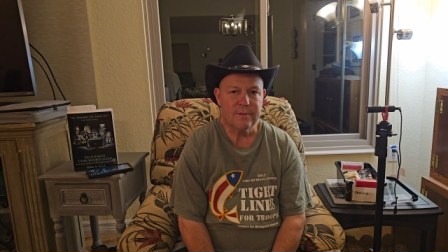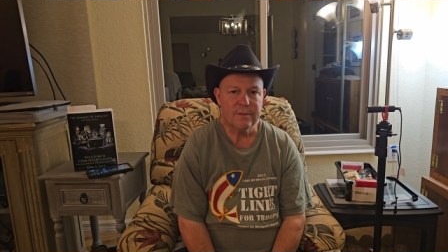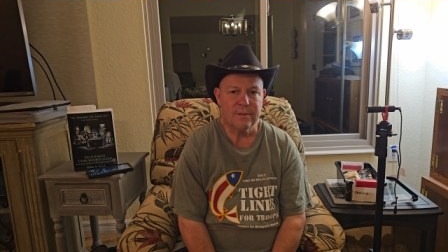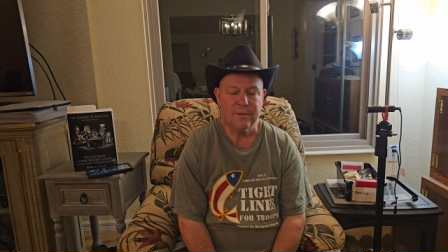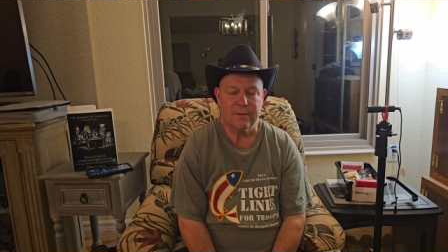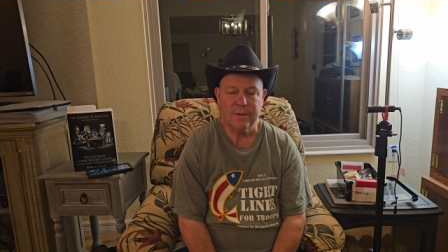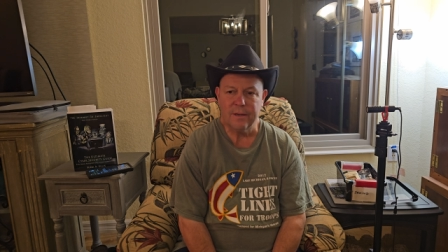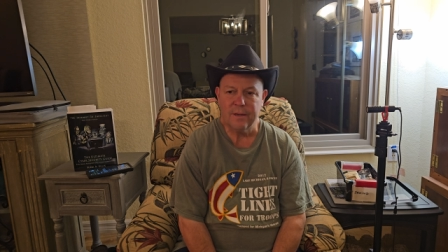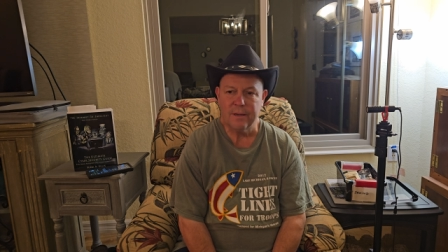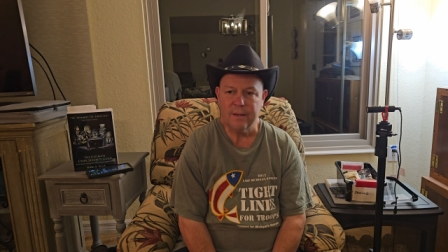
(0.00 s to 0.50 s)
to
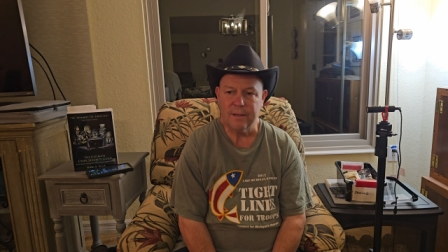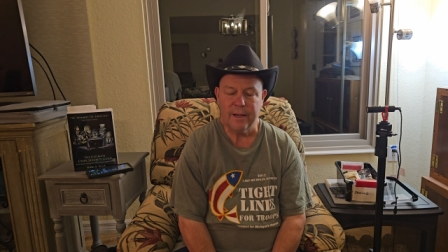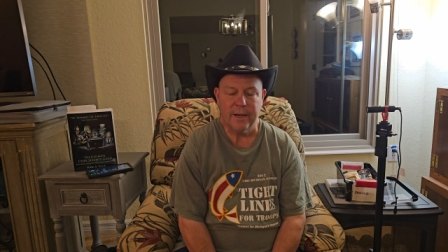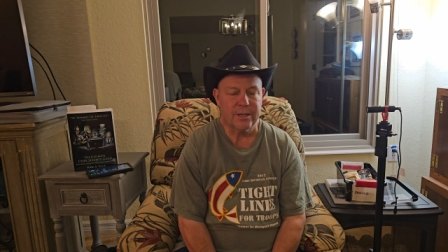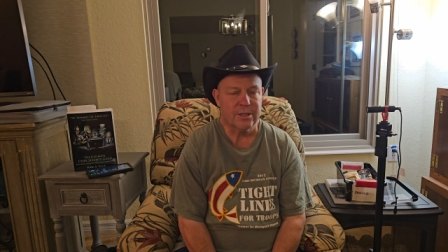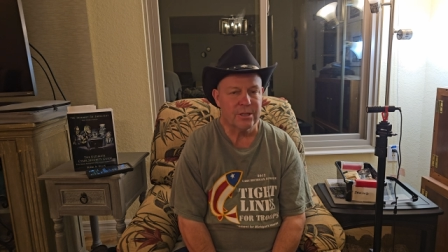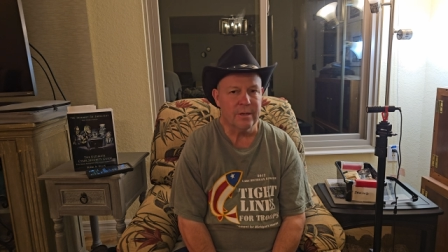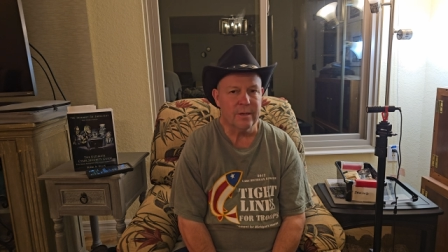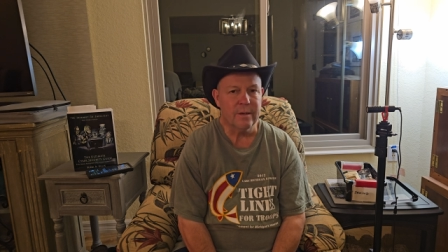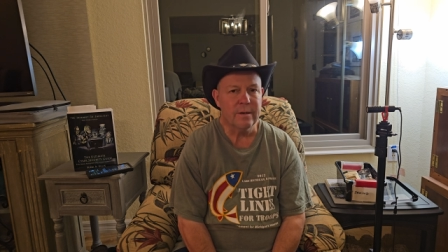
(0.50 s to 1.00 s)
the
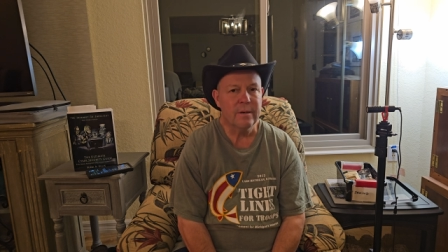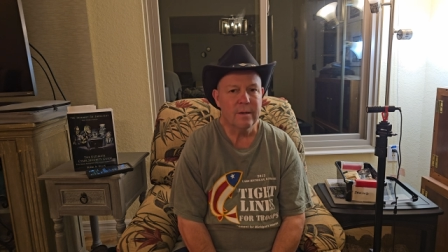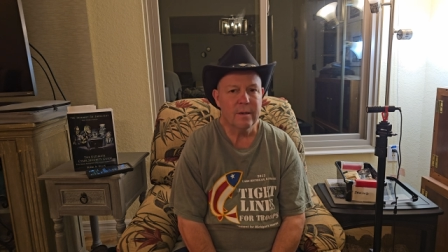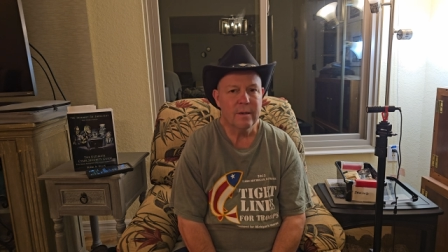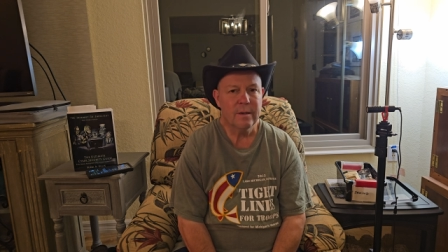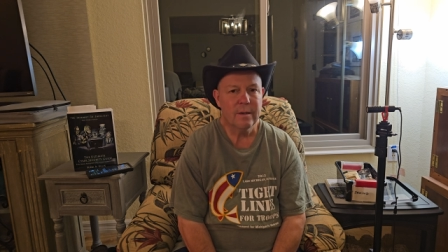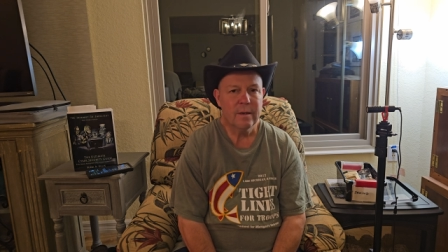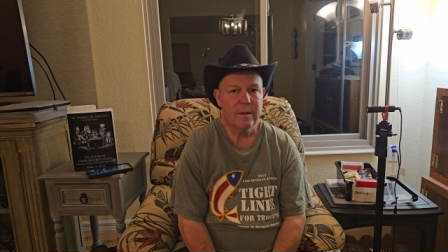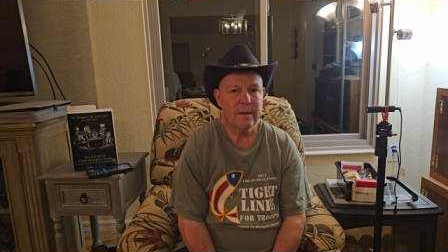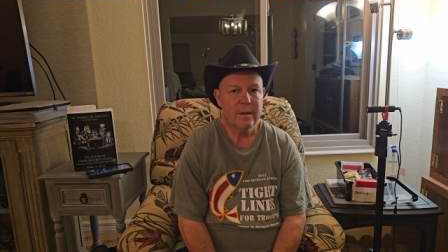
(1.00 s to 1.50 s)
election.
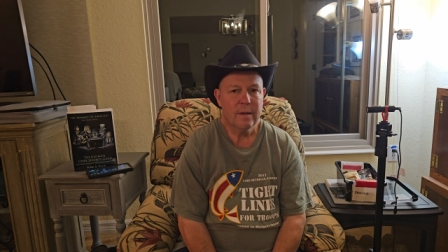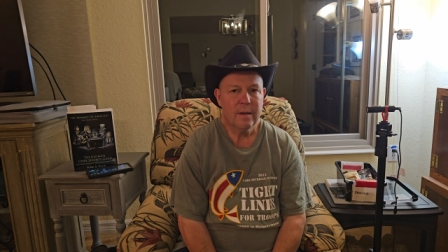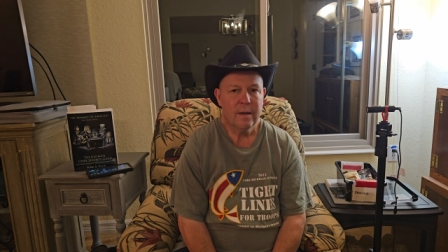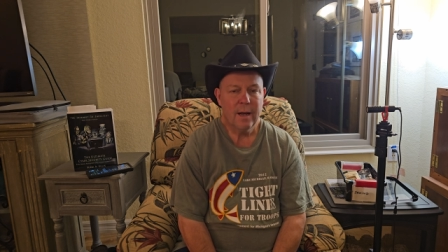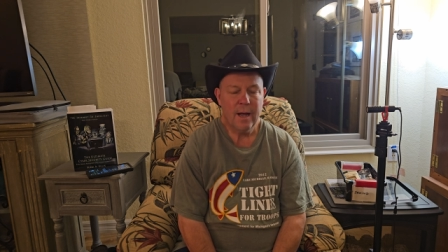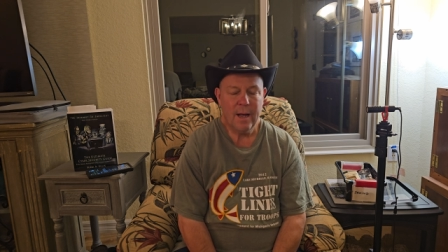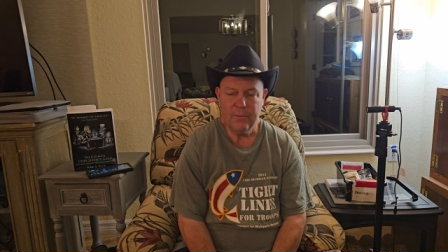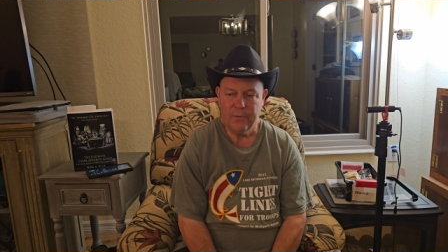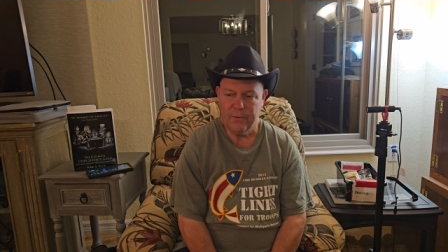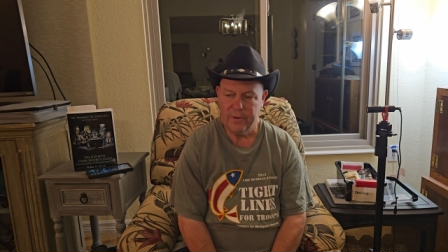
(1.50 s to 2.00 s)

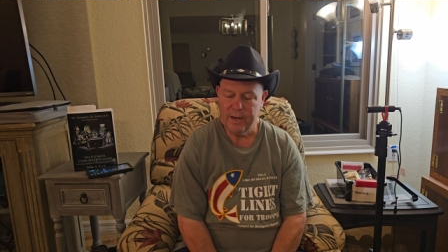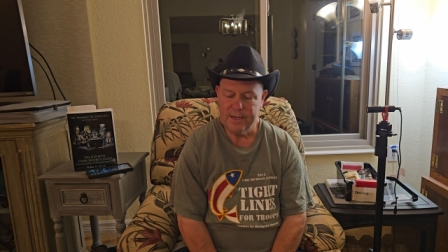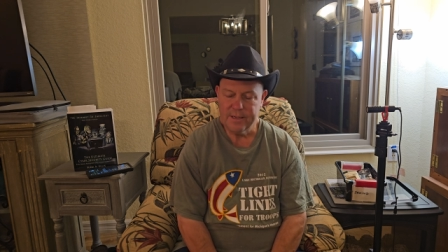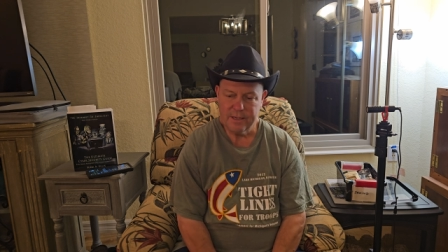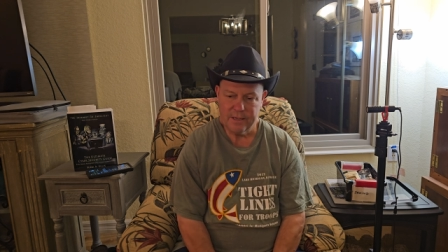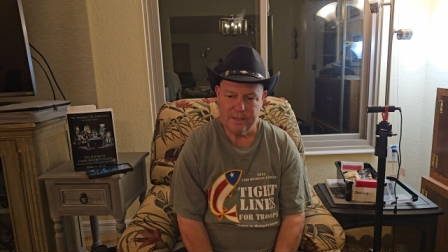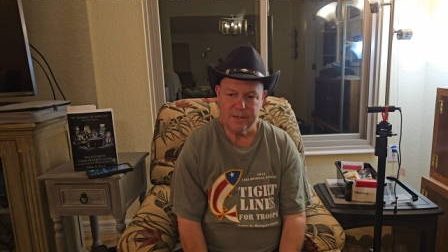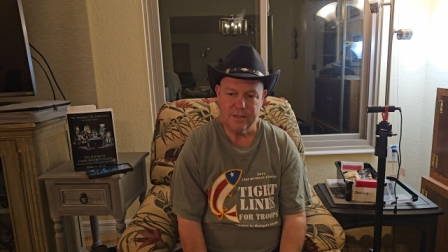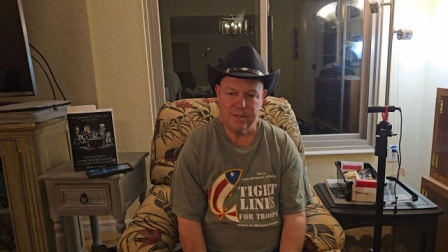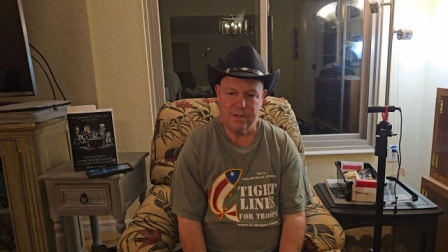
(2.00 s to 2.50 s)
And when I
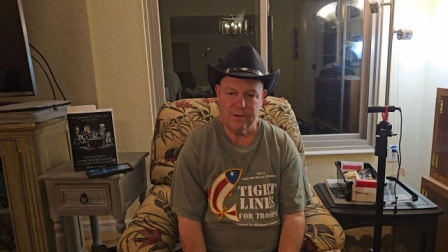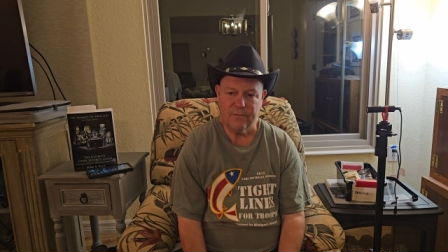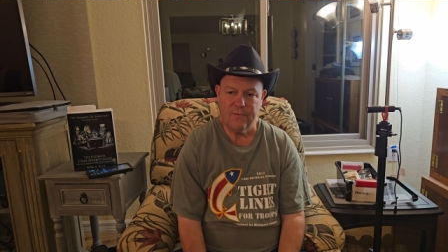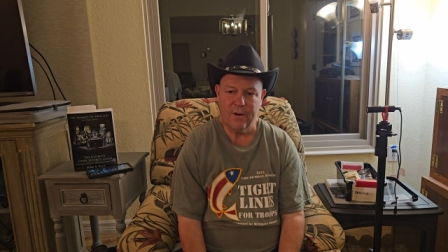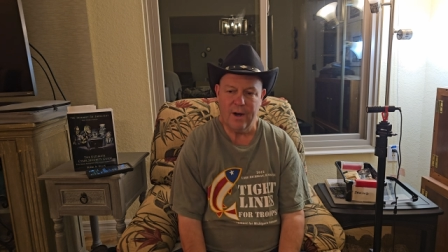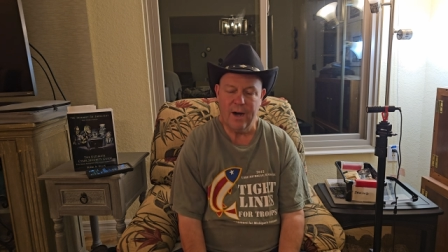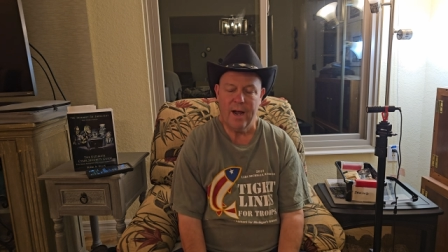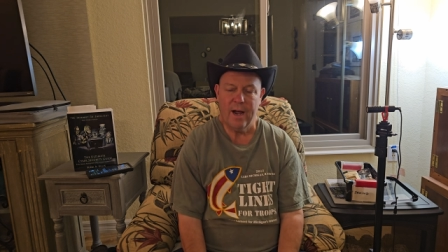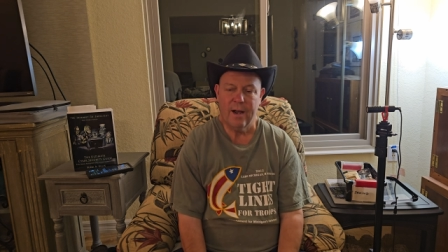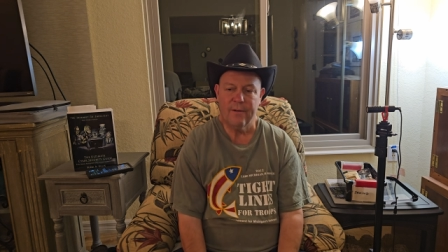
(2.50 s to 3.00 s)
say
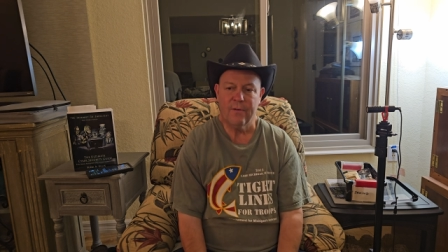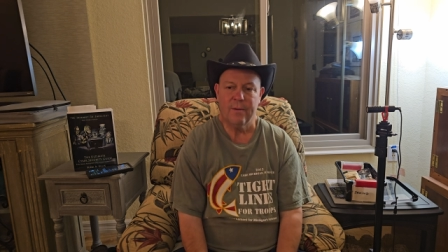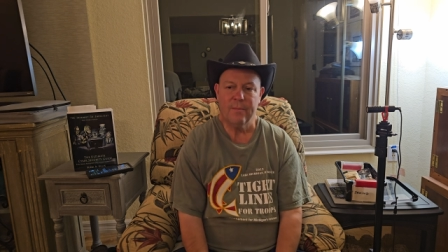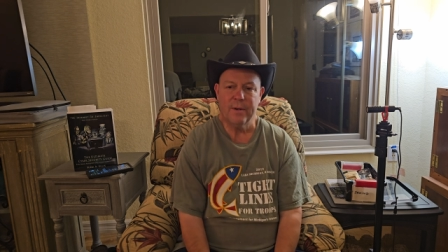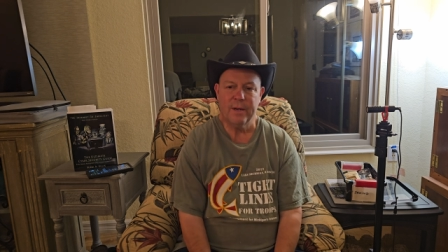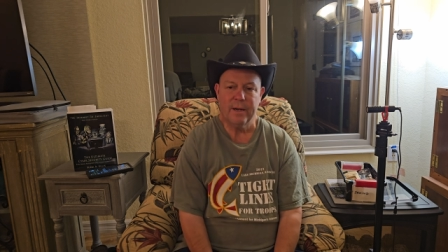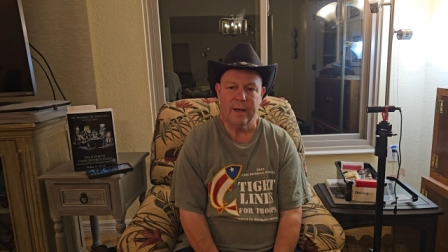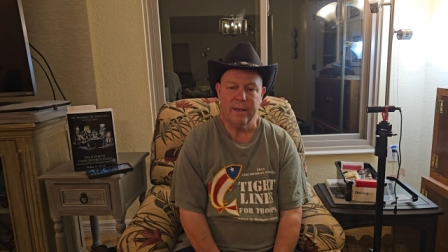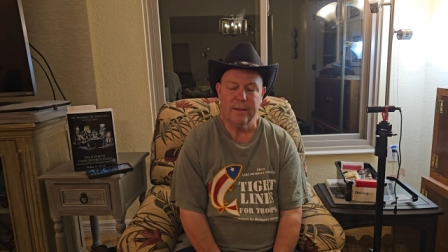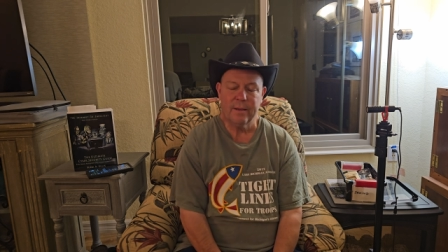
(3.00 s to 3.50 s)
survive, I
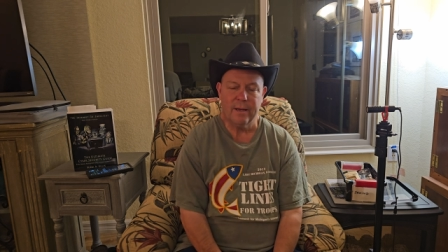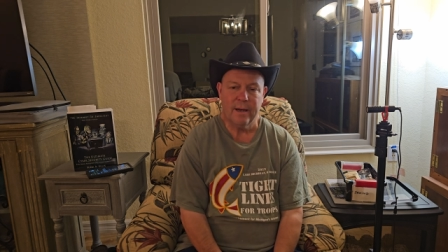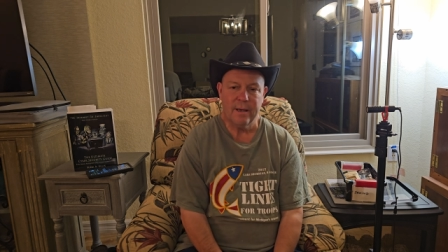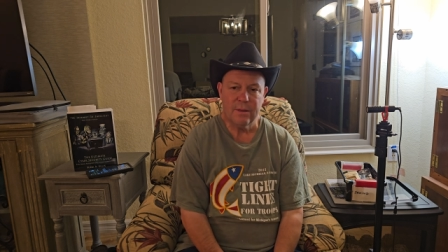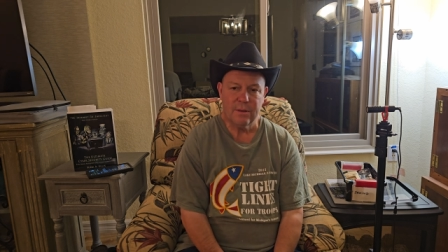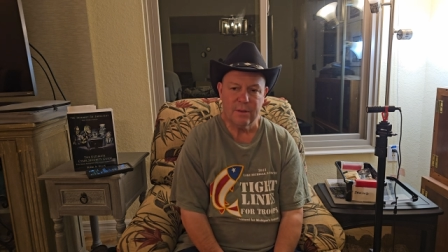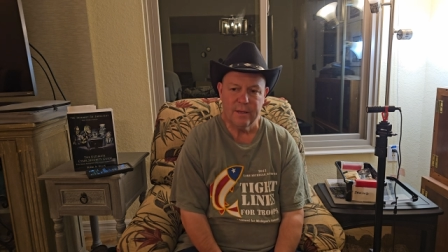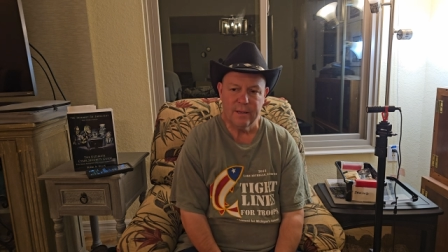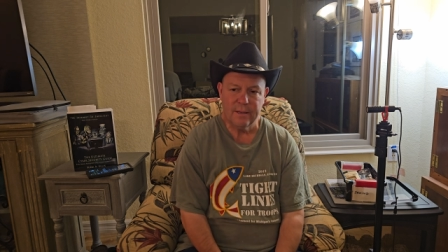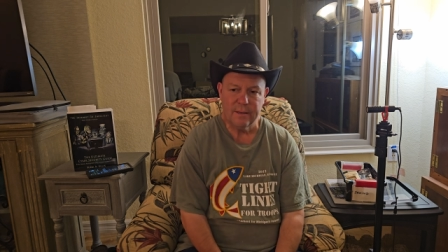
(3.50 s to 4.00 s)
mean, I
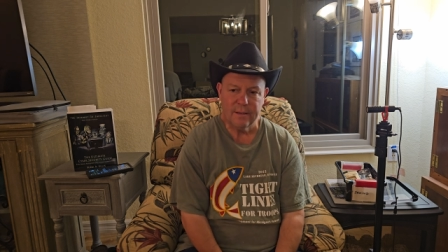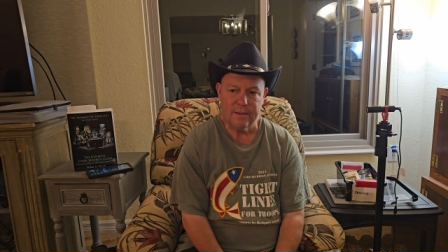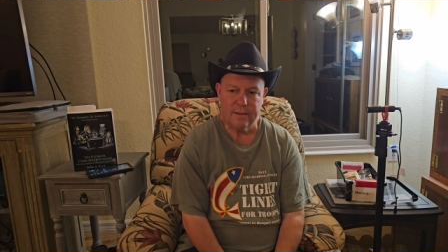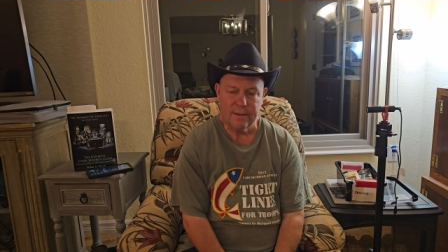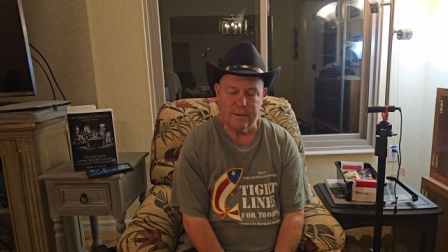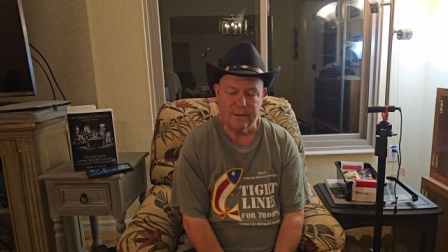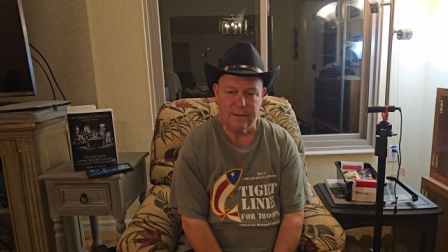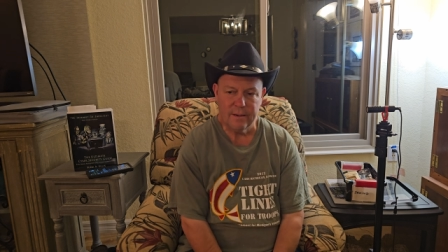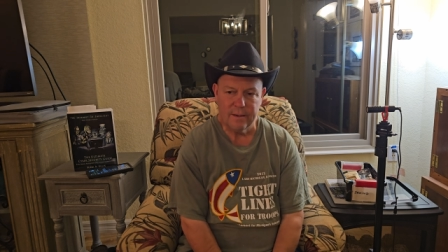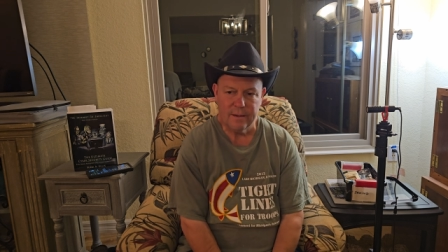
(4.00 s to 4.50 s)
think that
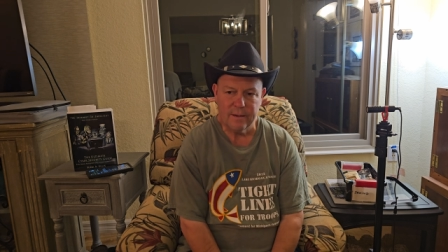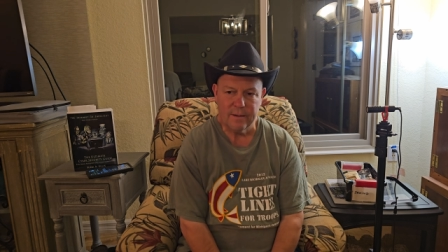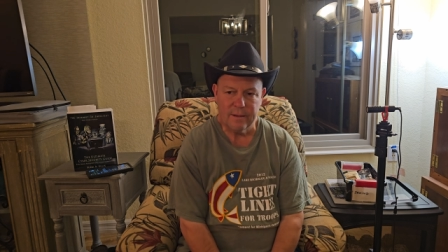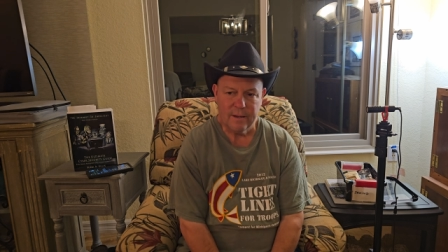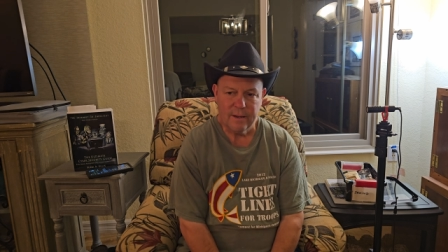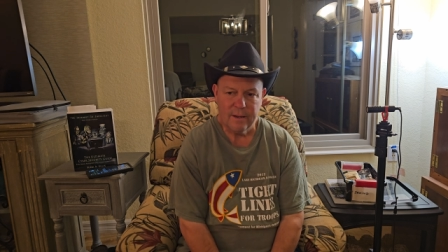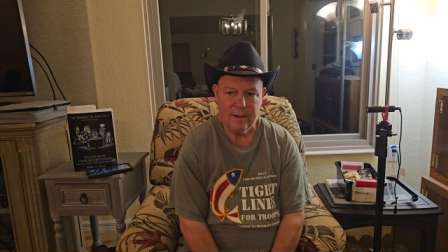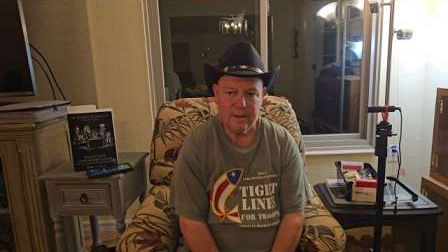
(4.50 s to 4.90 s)
they're going to